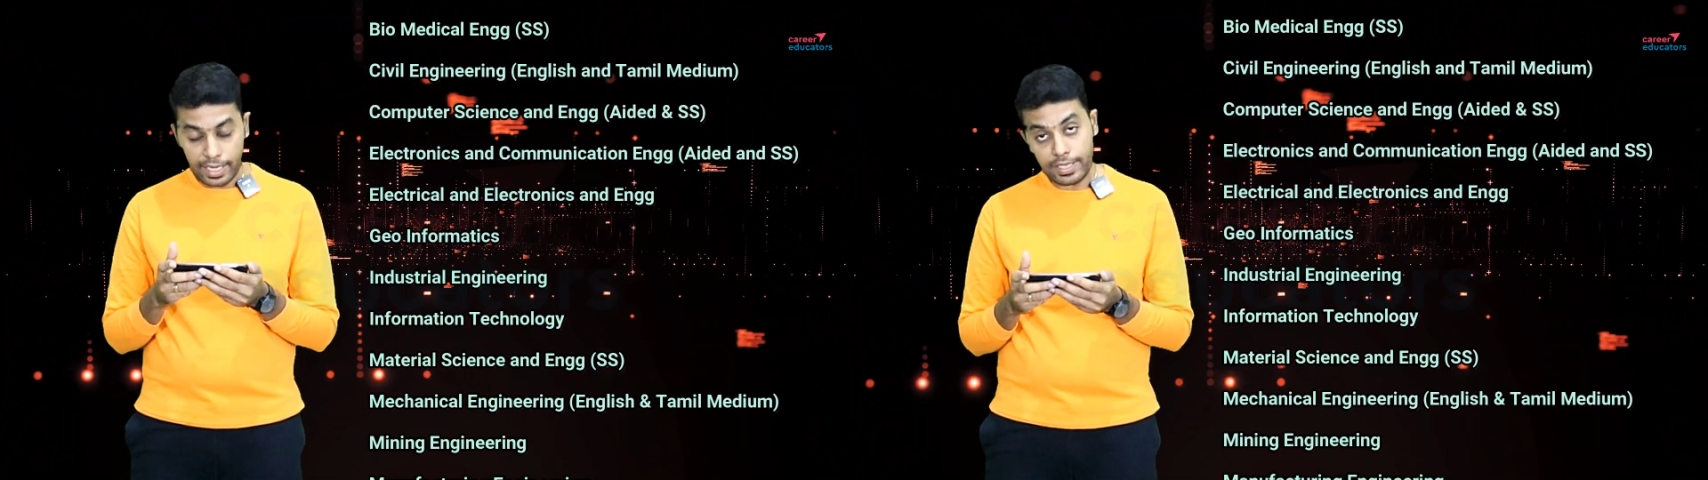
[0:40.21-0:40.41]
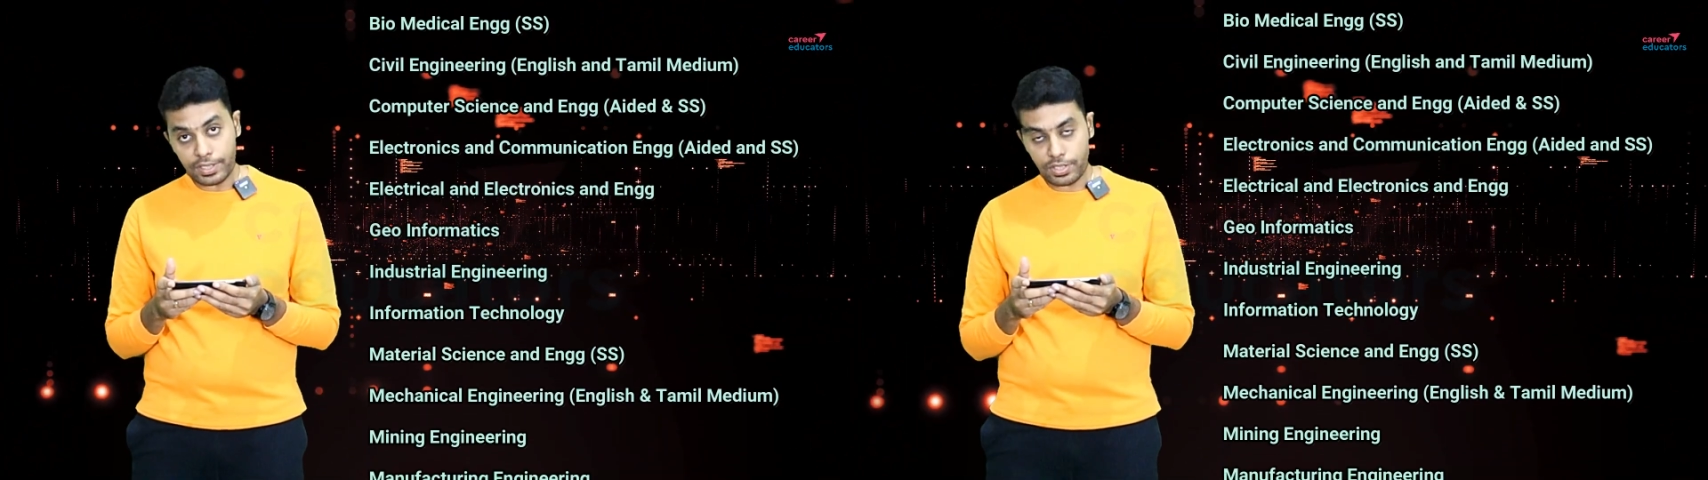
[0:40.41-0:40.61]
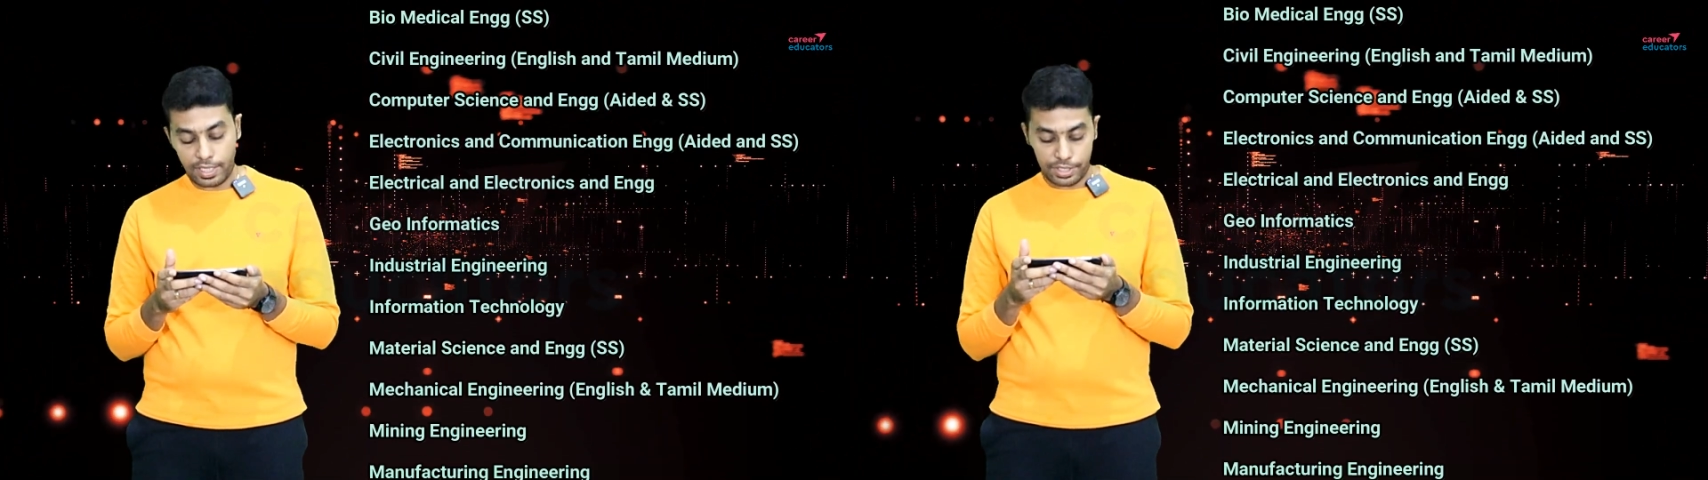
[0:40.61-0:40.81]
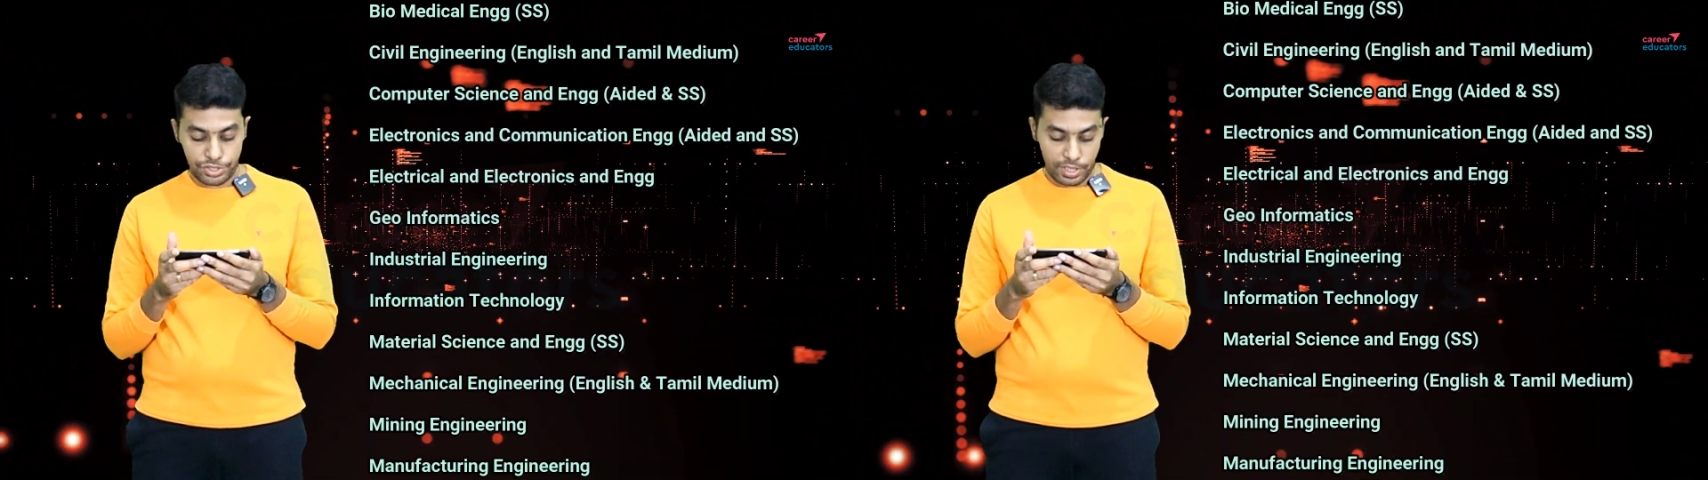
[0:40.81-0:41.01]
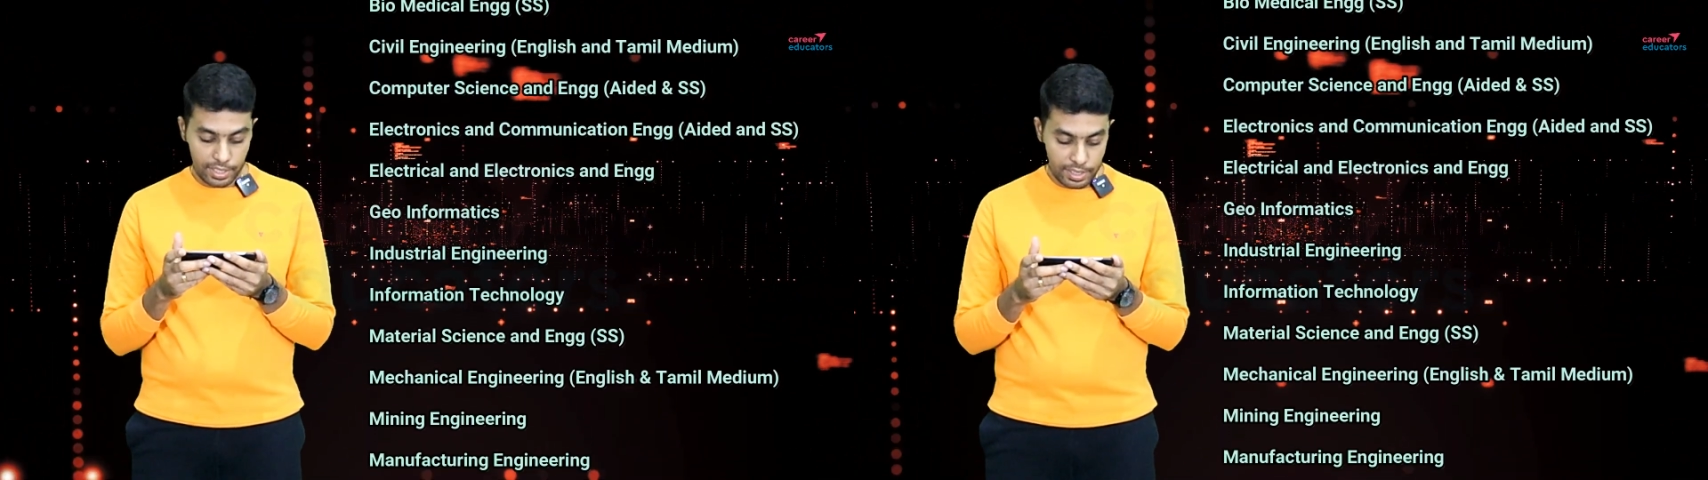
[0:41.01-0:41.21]
industrial
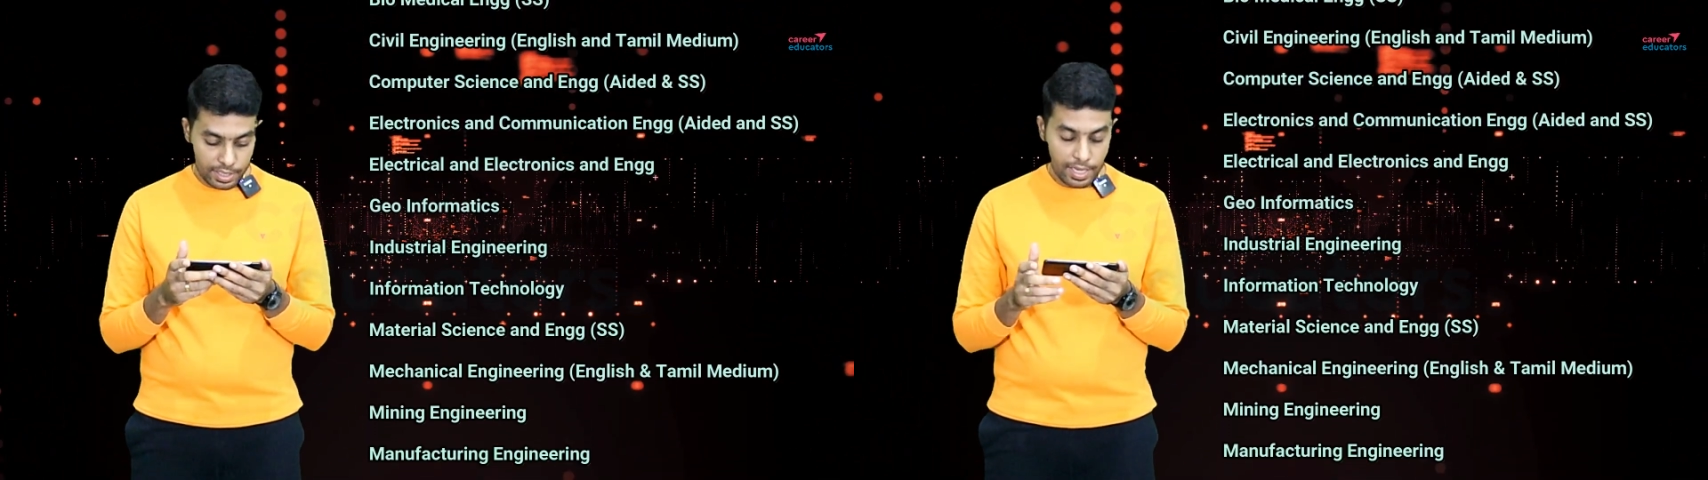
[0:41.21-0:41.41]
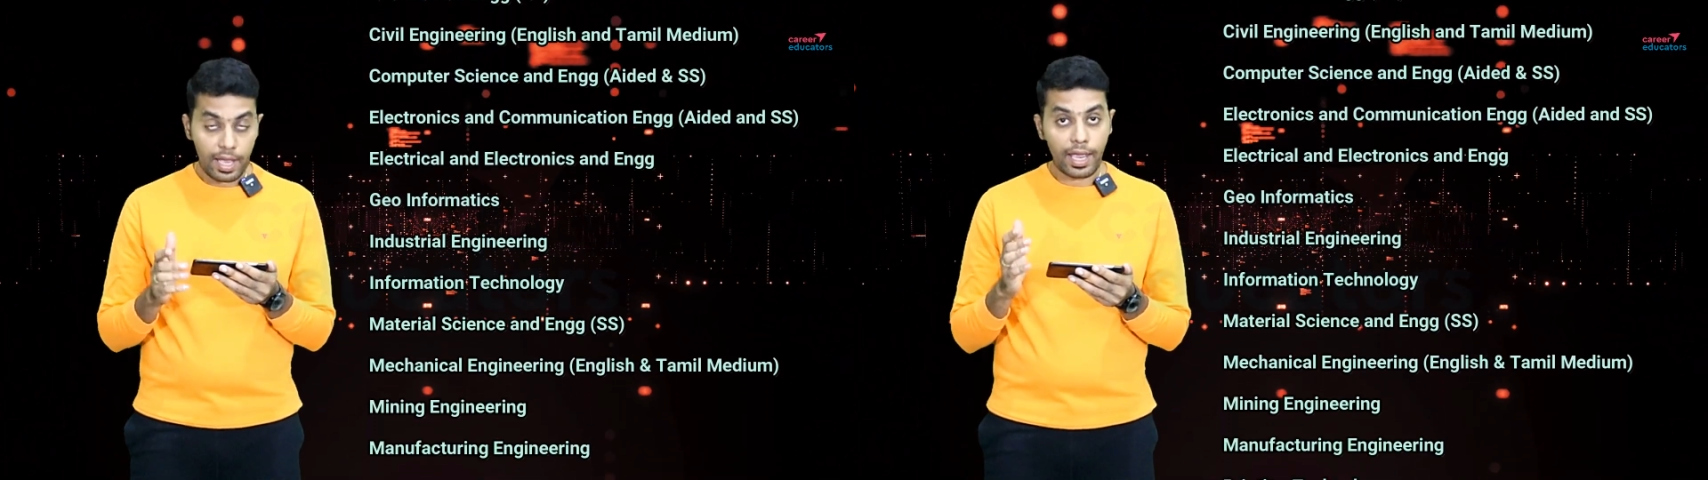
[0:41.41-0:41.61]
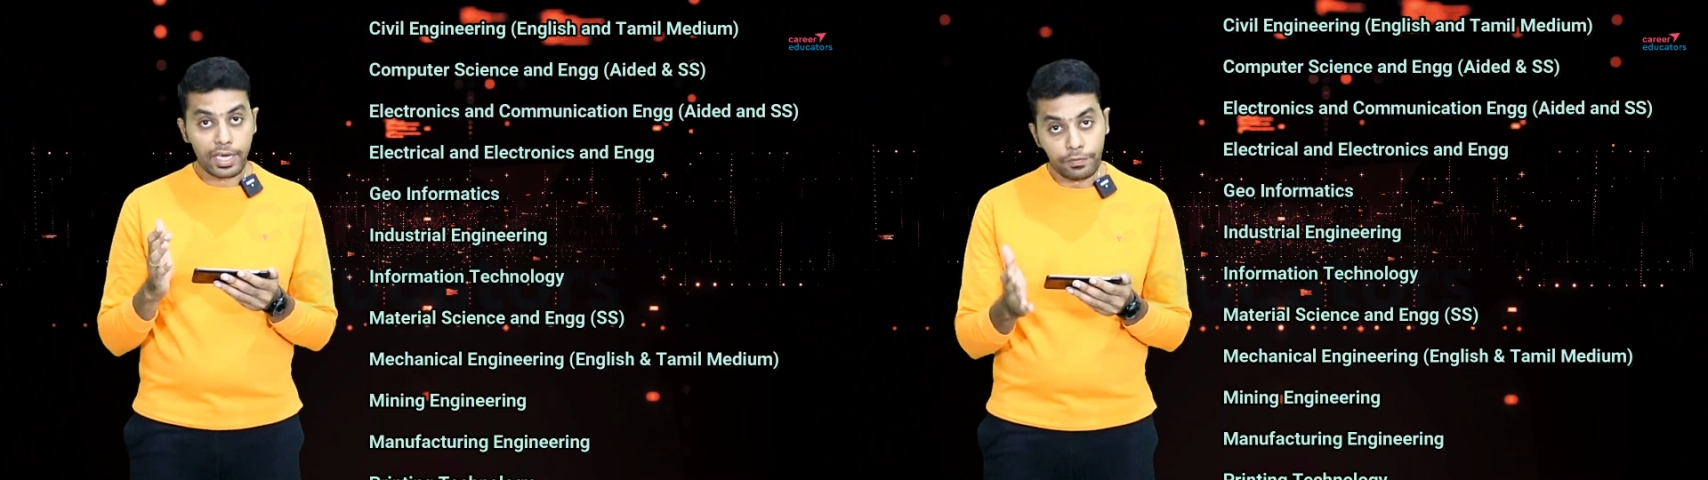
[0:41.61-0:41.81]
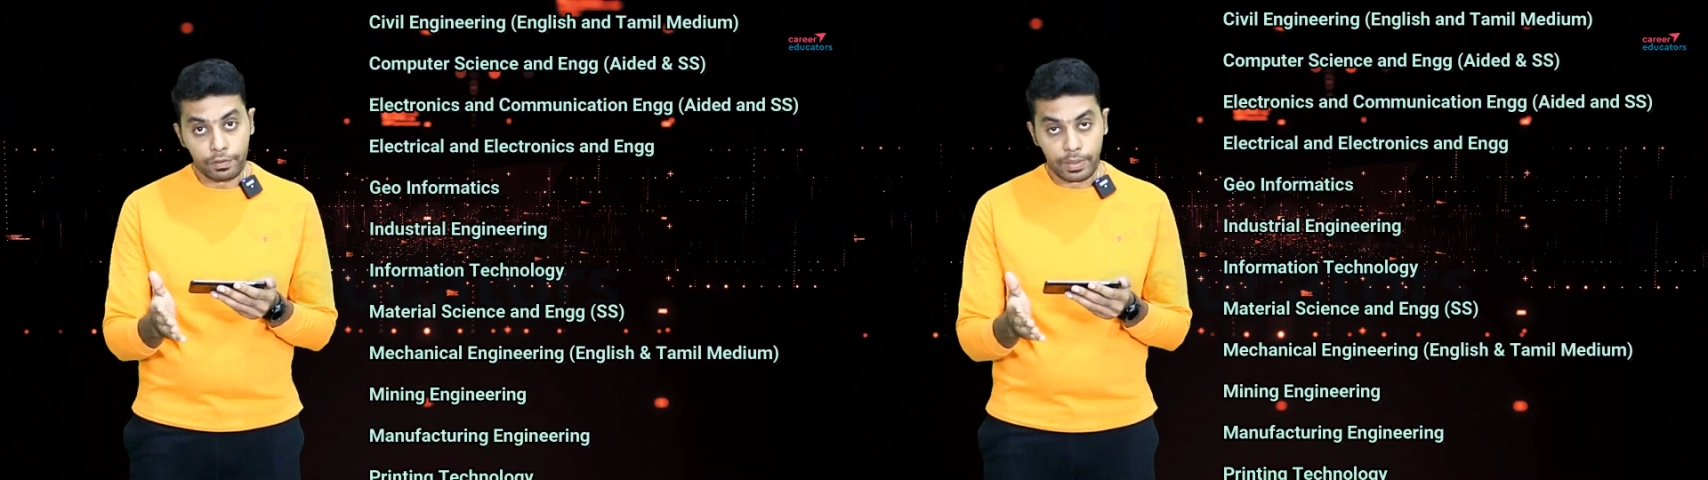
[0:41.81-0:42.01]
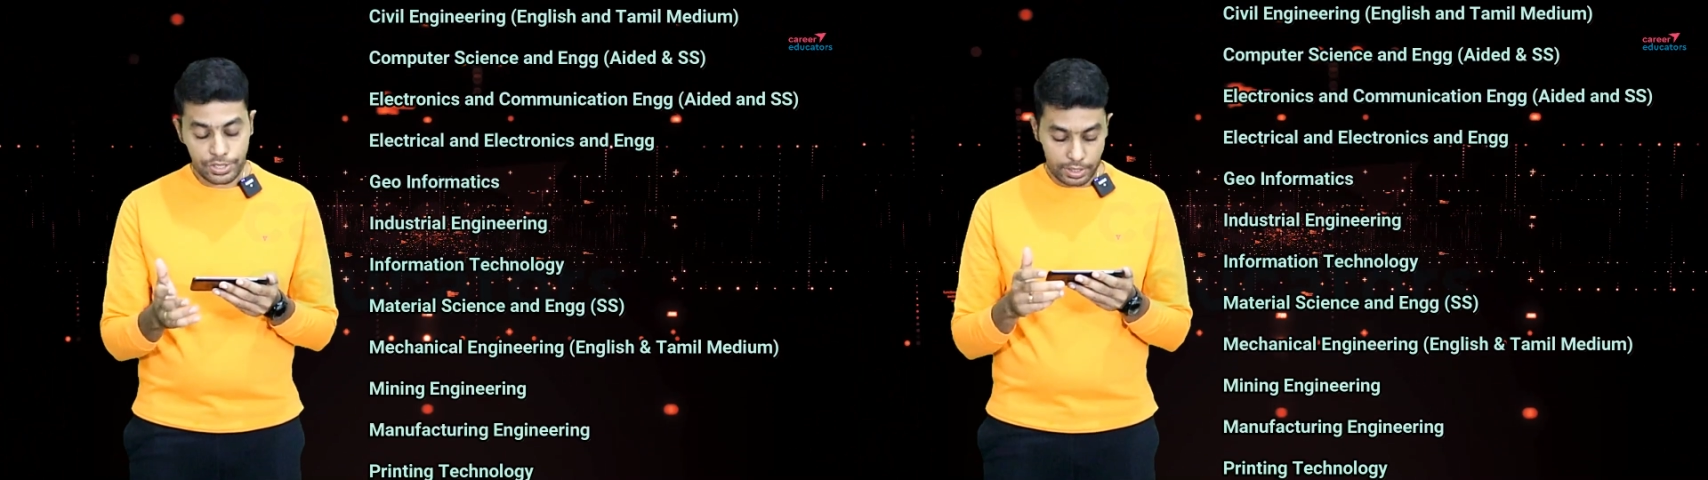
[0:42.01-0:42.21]
engineering,
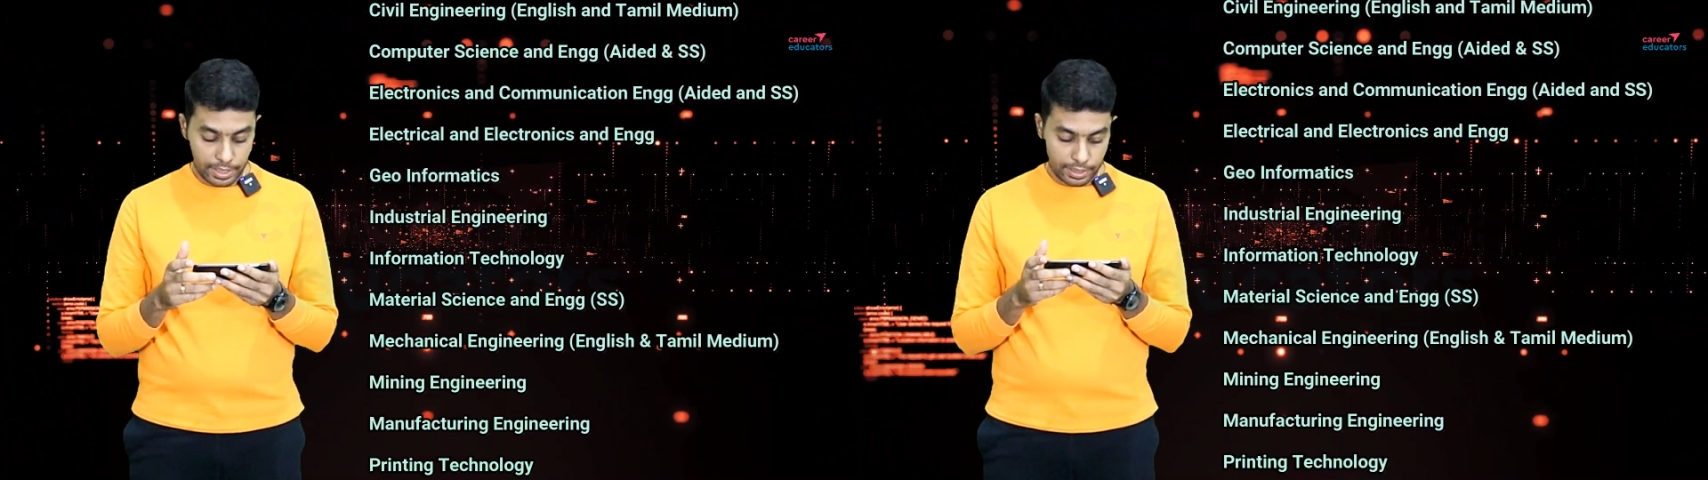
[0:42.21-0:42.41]
information